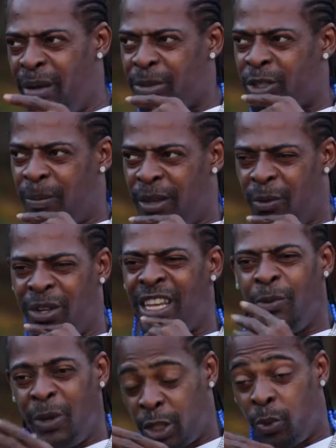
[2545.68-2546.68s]
of them something there. When
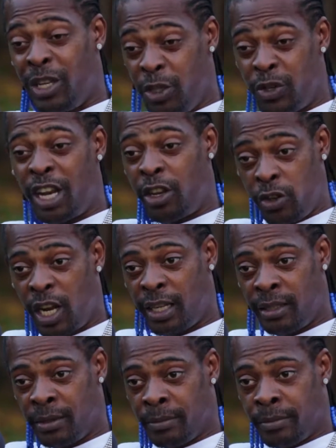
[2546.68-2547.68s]
you, you see, when you do
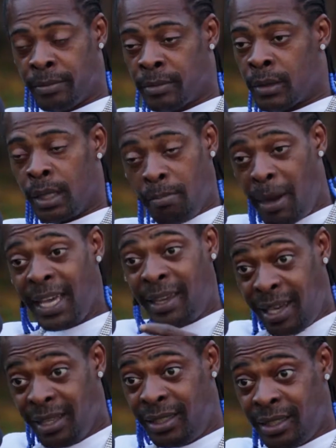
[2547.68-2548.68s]
that, my
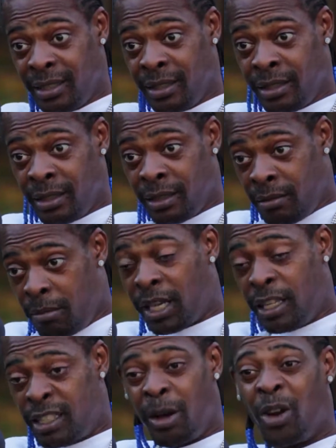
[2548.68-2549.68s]
kids, my
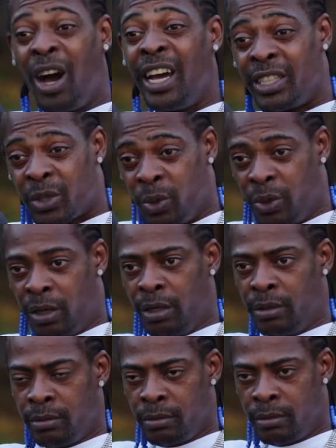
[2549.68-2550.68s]
kids them I go high school.
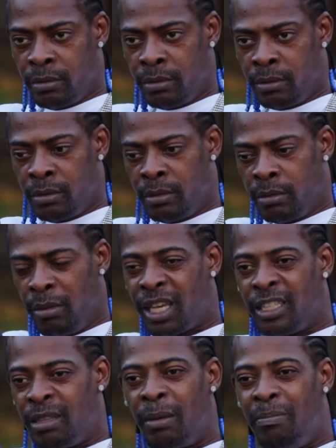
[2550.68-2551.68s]
My
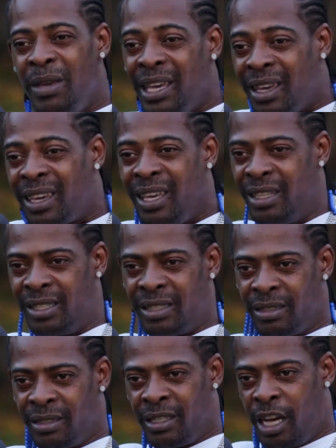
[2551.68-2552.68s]
kids them are big
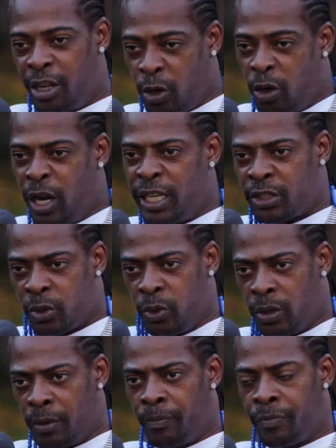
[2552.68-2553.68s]
kids and I go high
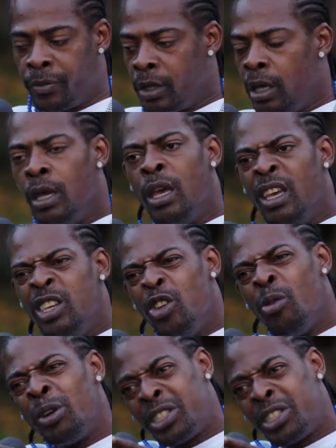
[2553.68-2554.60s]
school. You know